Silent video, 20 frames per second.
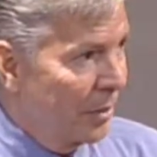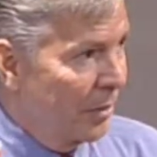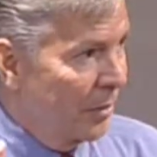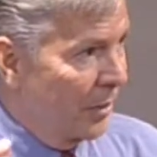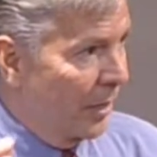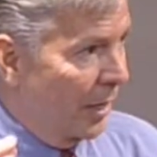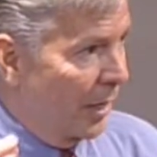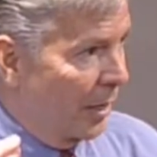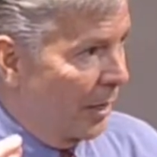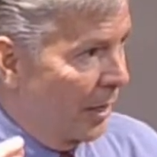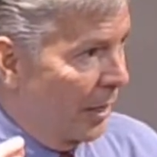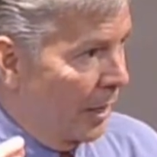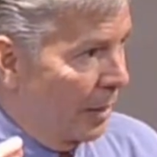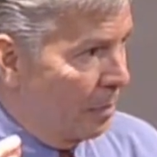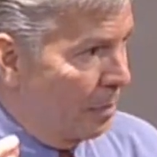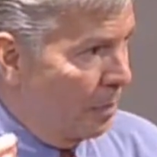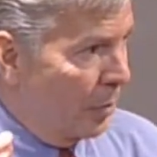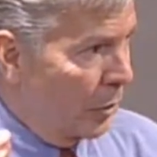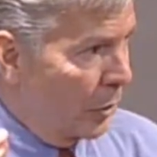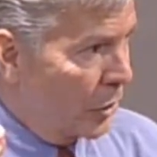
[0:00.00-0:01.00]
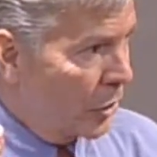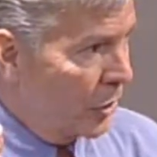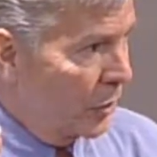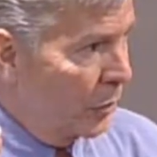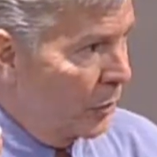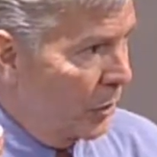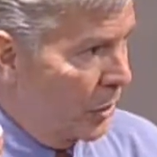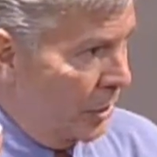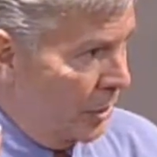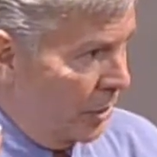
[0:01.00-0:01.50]
that
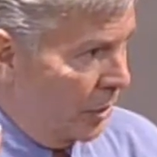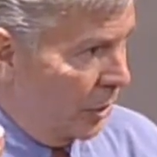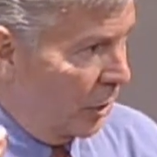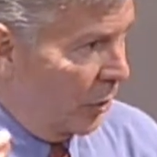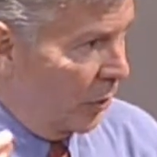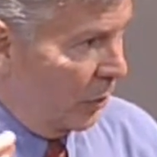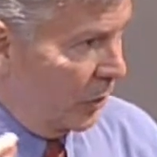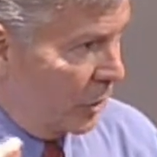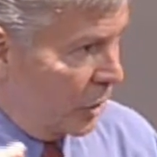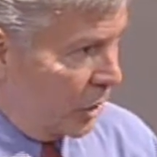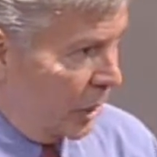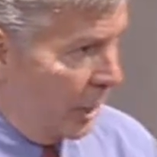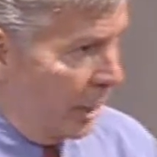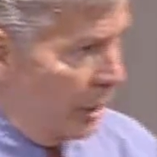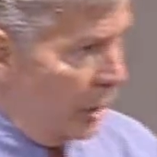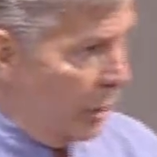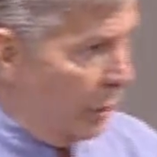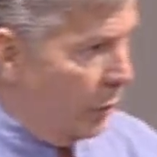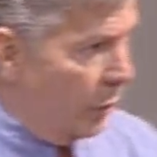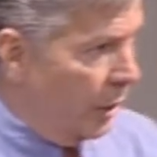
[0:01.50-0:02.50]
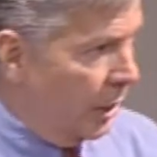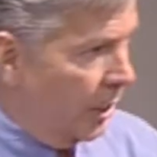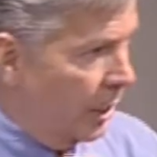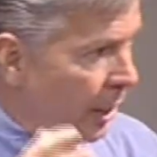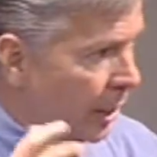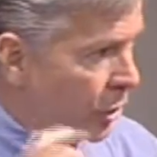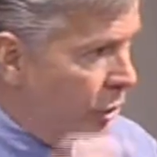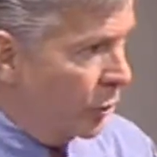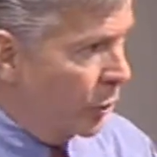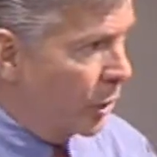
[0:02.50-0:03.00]
an adult would say to you to
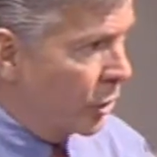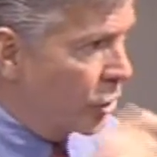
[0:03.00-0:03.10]
get you to